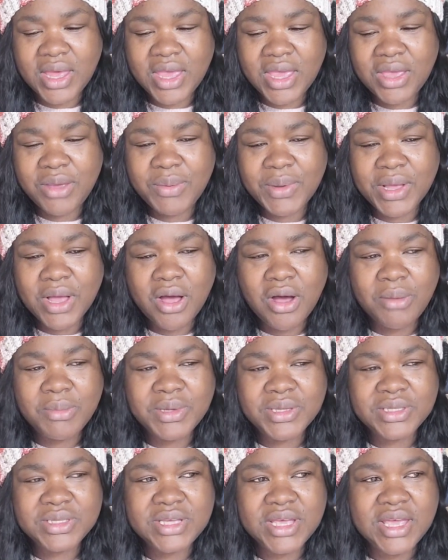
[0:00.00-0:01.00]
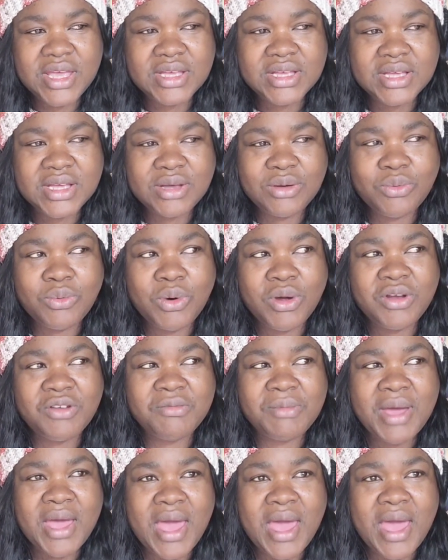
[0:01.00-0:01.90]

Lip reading: he would come and take one of my